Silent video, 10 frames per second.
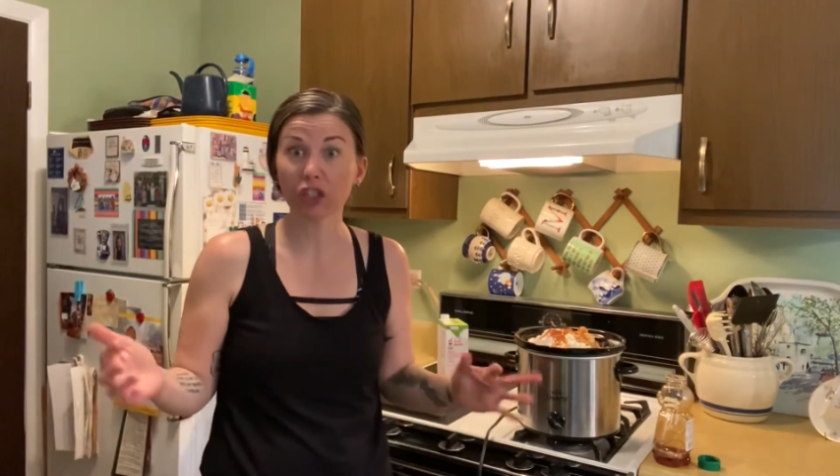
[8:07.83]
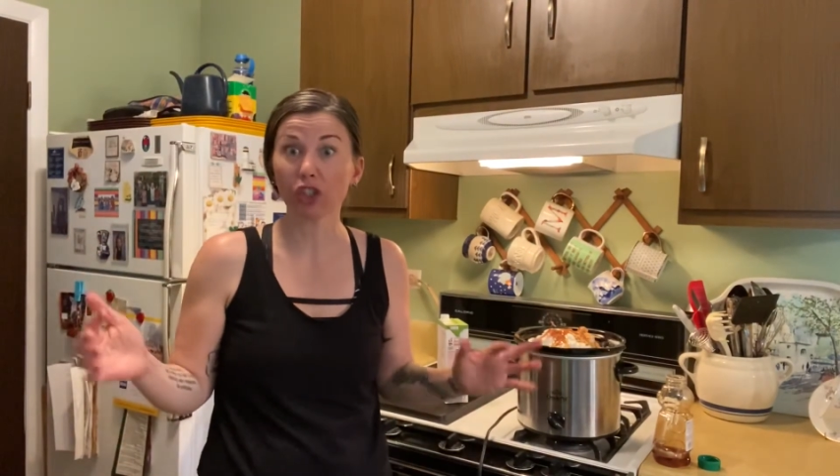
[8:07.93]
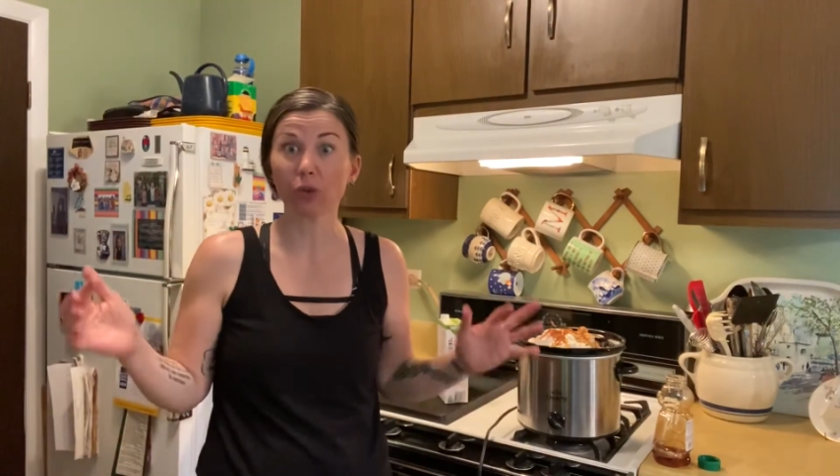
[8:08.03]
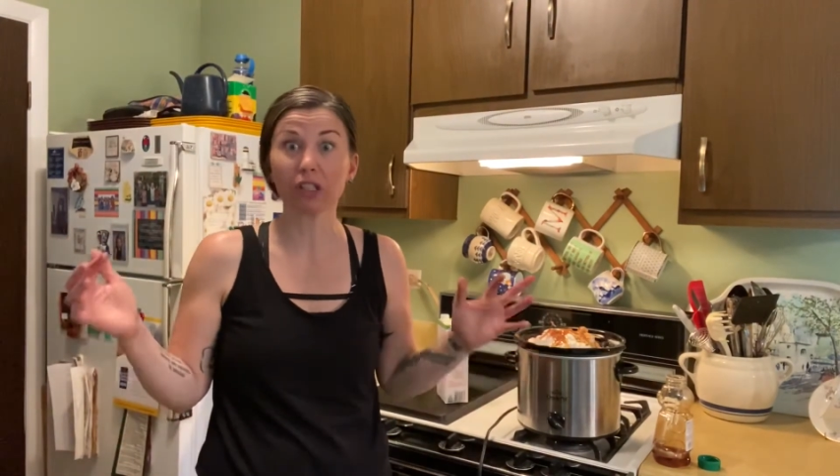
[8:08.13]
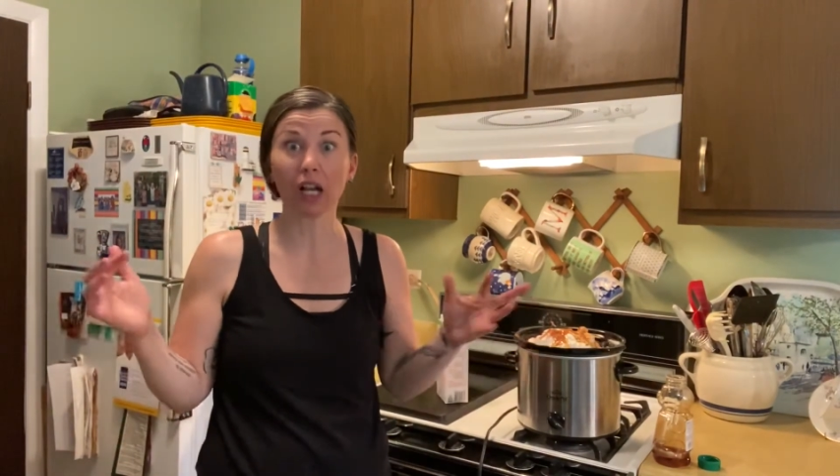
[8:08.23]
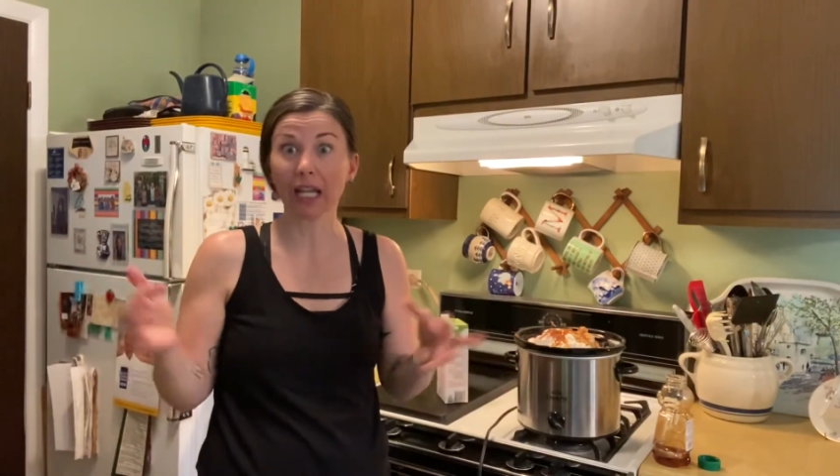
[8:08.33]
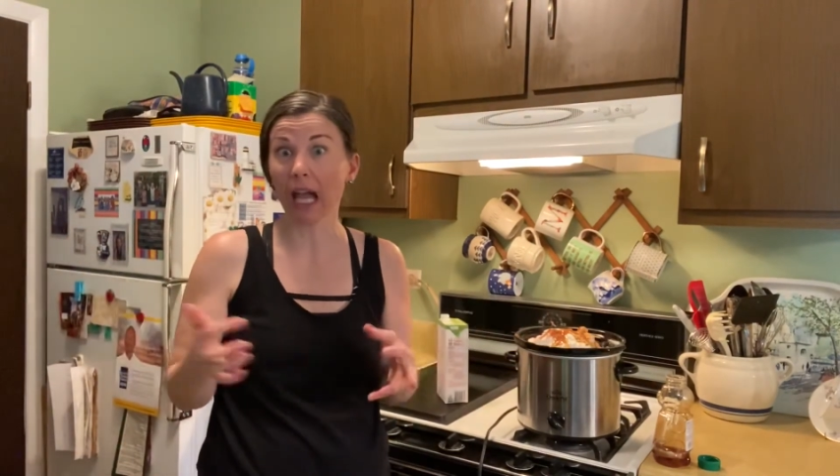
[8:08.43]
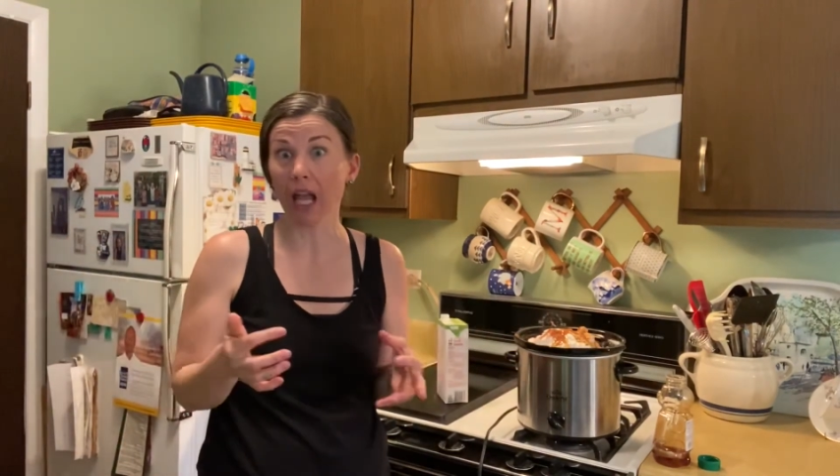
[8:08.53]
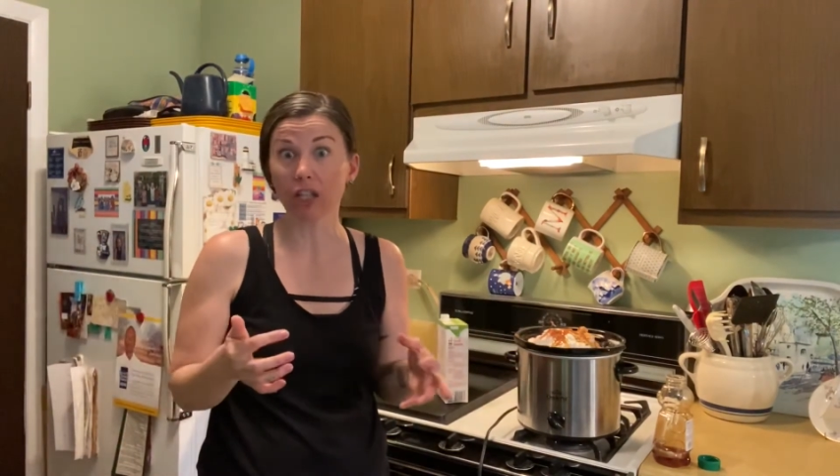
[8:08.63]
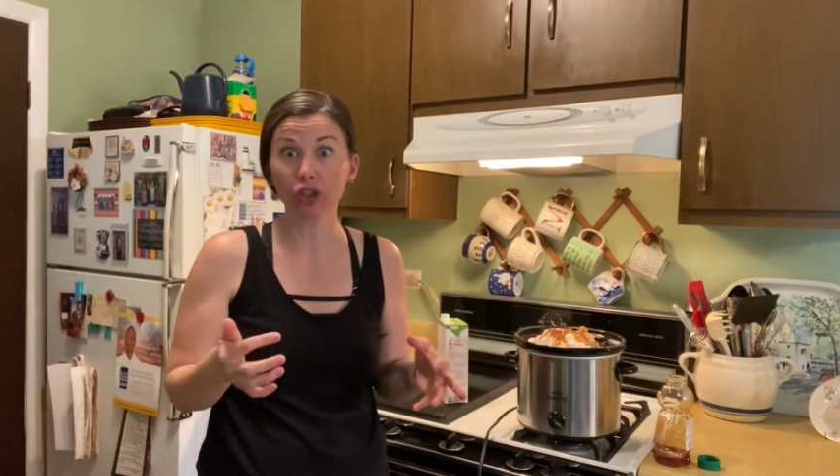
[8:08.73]
So it's,
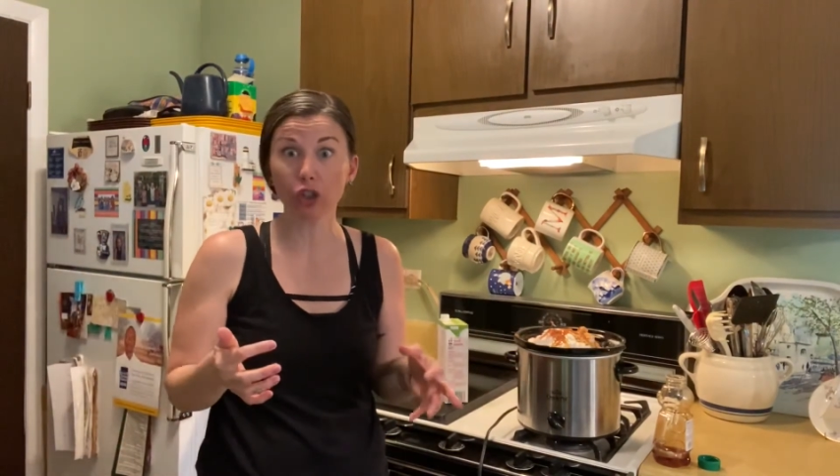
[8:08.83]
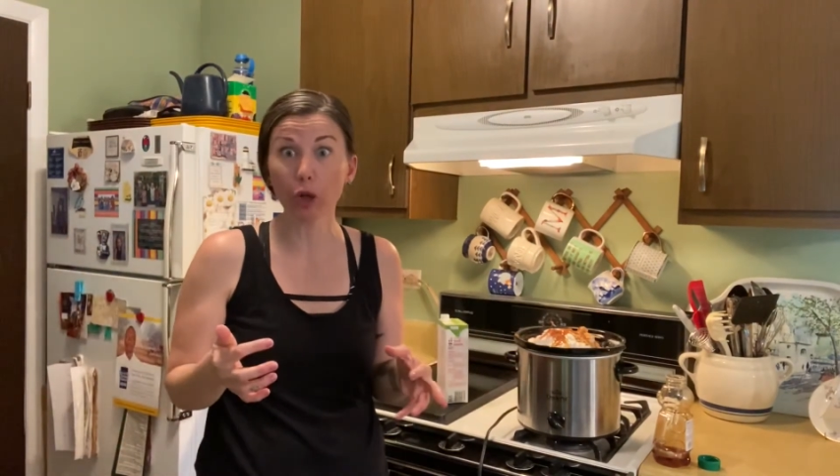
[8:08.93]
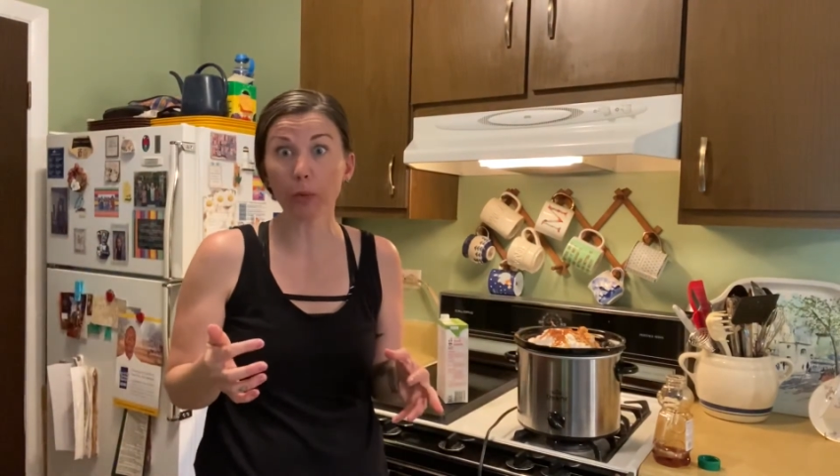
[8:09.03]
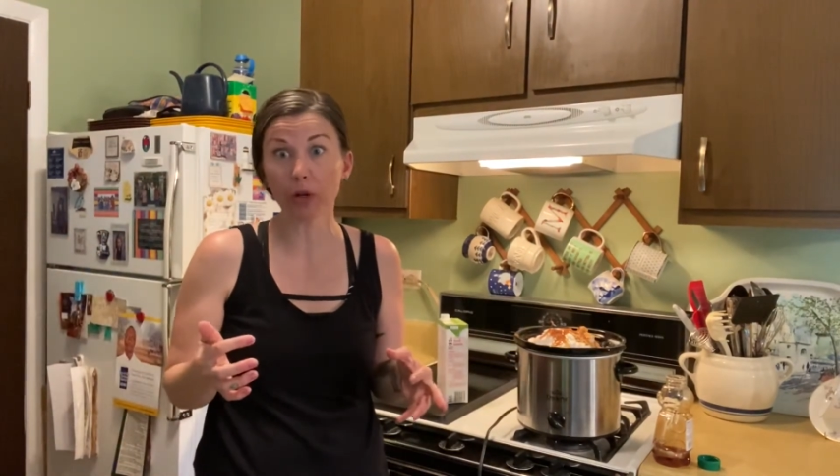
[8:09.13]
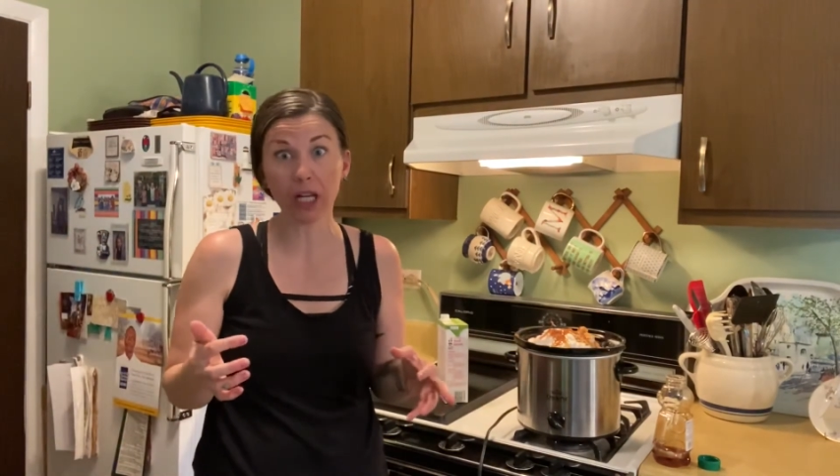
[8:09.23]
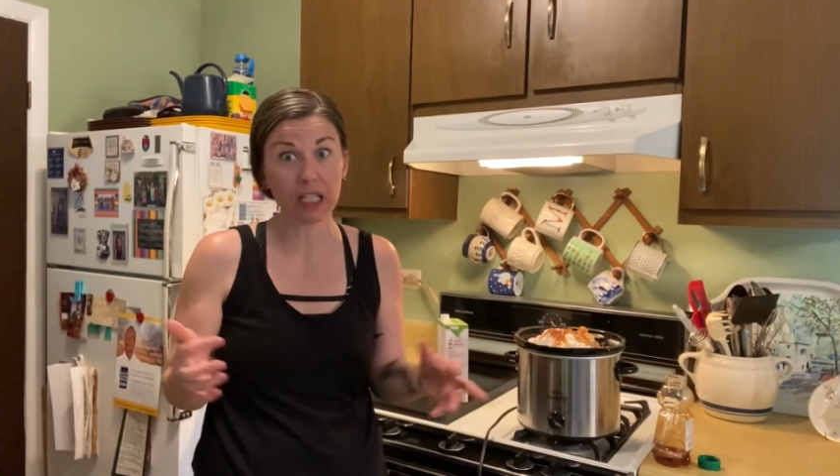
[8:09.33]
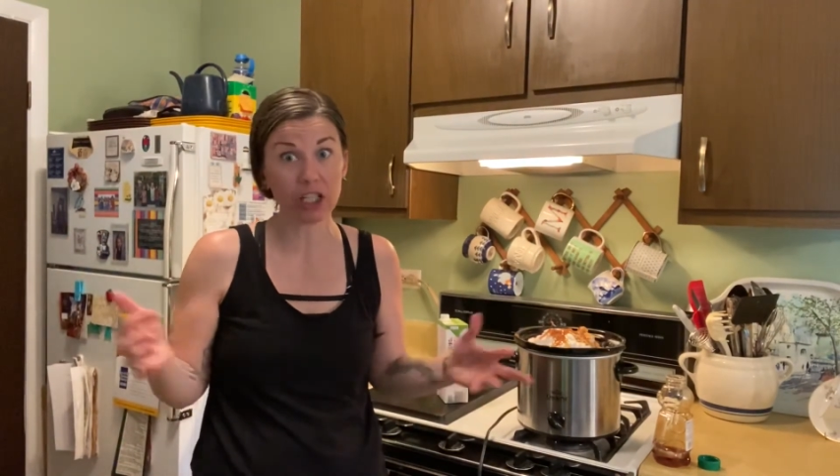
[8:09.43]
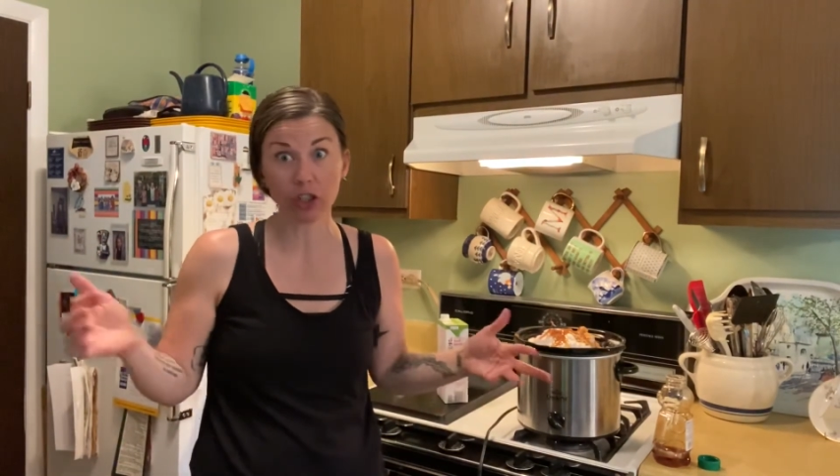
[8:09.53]
again, super easy.